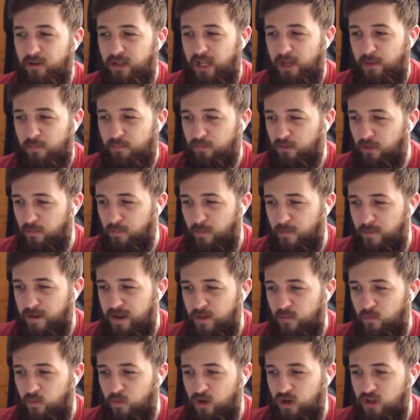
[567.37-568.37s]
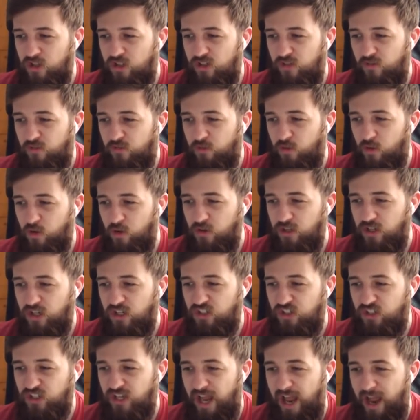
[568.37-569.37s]
But they probably would afford a
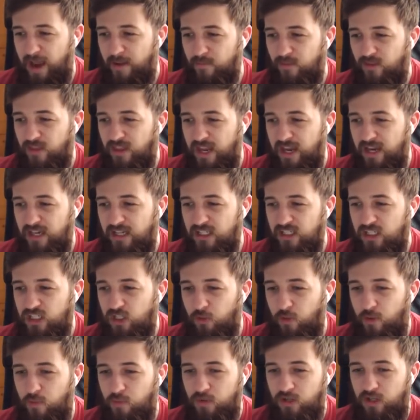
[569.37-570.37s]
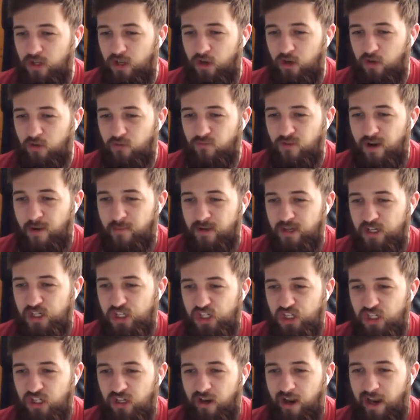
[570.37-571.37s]
slam thing, so it would look
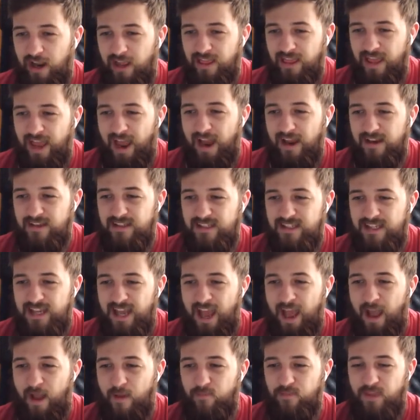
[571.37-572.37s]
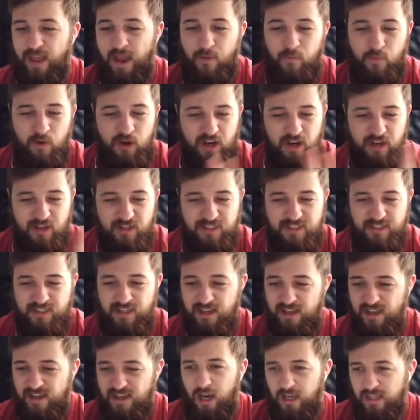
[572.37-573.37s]
rubbish like that. Yeah, that works.
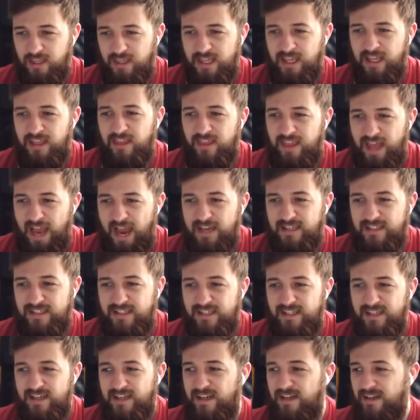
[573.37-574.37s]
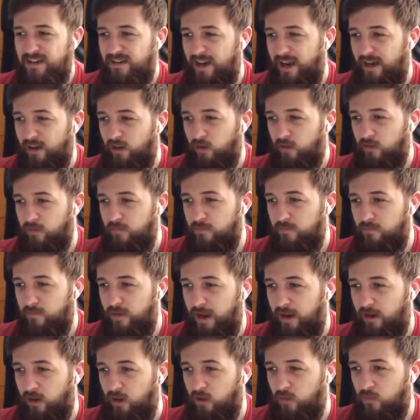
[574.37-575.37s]
I think that, hang
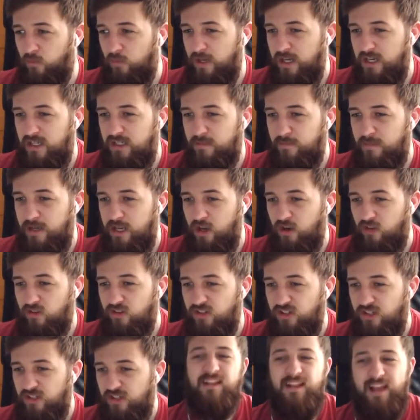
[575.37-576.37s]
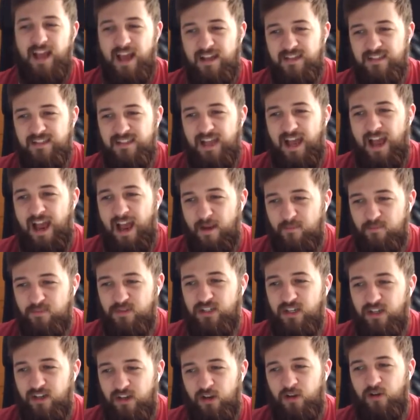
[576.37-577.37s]
on, we need some neons. That's
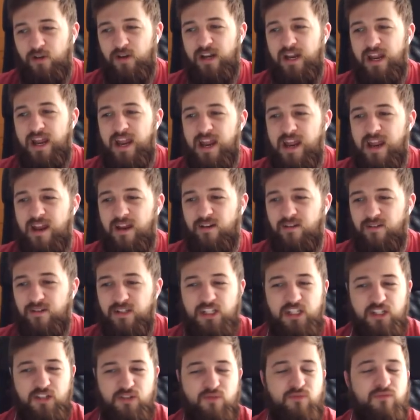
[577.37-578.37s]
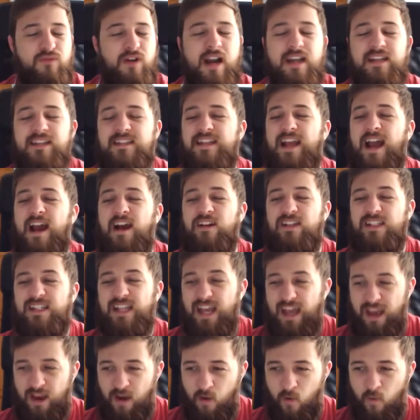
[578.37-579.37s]
absolutely just riced out to
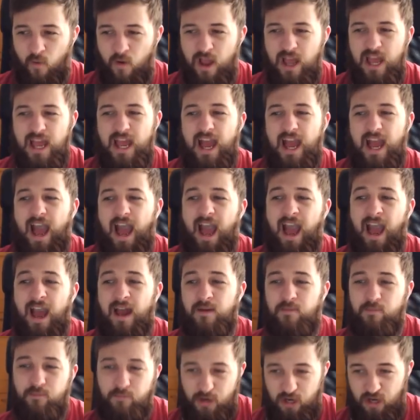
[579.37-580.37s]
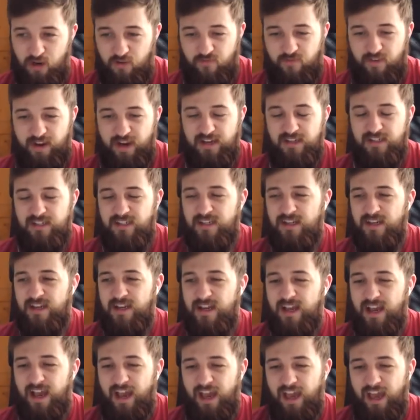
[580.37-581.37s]
hell and perfect.
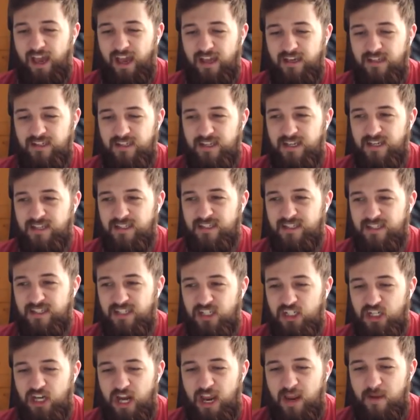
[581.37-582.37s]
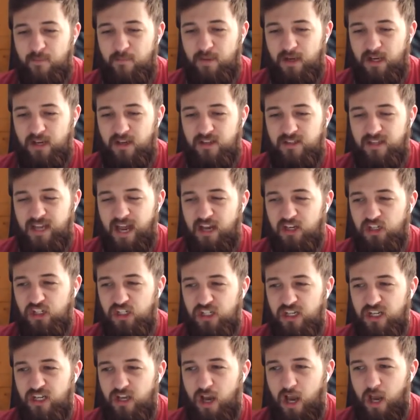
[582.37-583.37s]
And it's a shame because
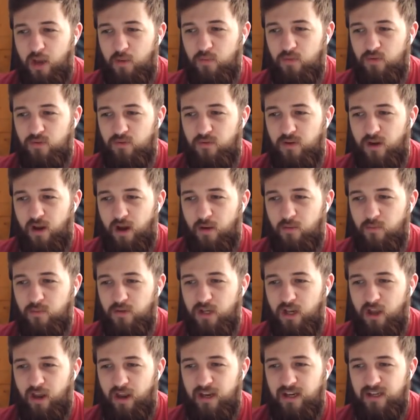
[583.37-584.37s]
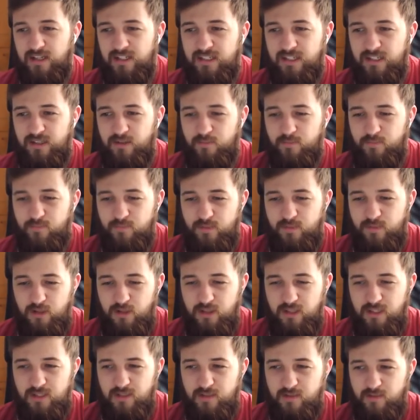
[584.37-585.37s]
actually I would like to
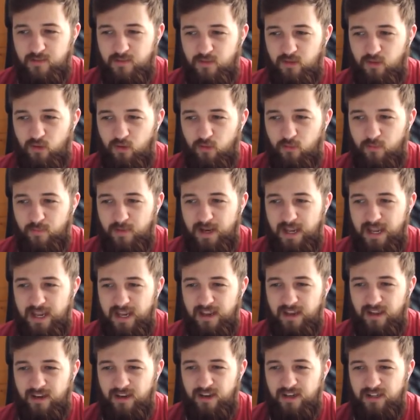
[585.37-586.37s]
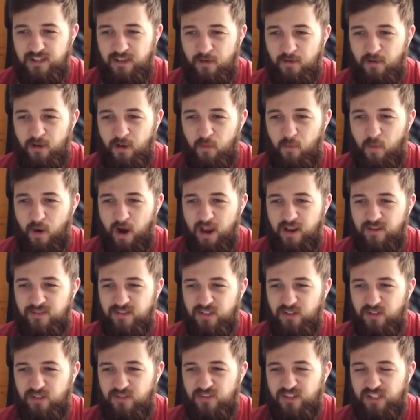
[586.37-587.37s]
do this normally, and I don't know why I
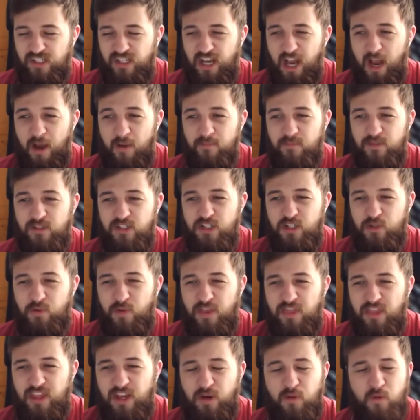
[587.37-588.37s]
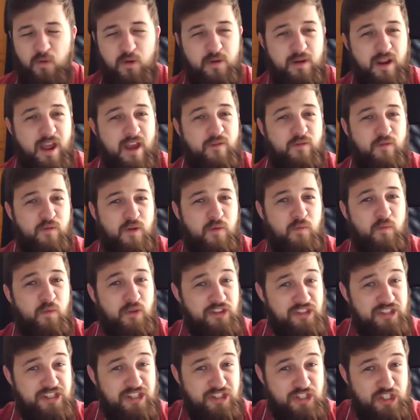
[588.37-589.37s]
sort of succumbed to, I think, what everyone
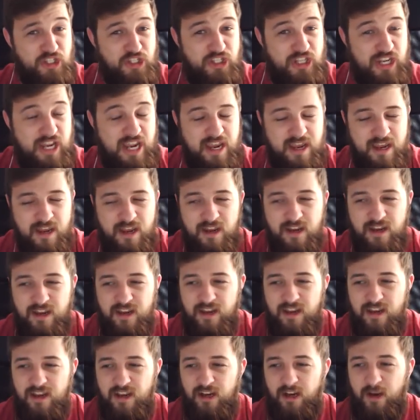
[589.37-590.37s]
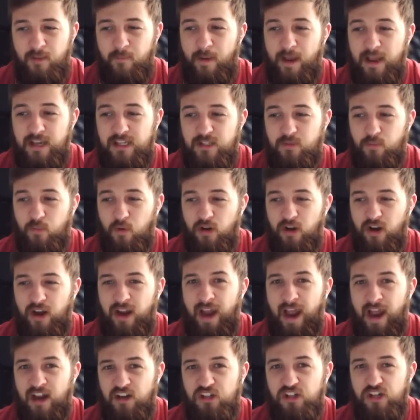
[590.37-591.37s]
wanted to see compared to what I
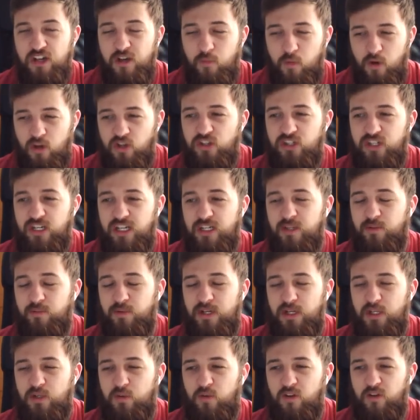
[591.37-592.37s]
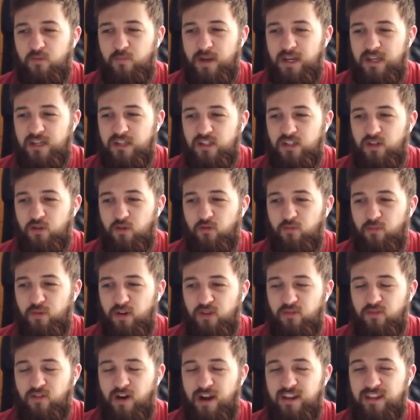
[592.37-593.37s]
actually wanted, which would have been to have
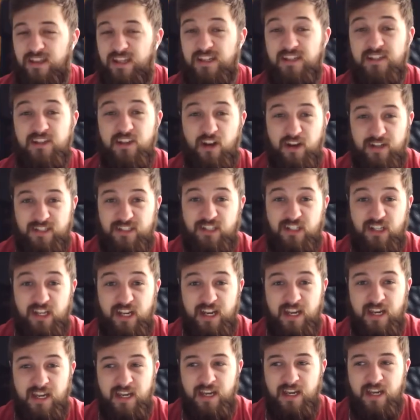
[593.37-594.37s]
modified this nicely.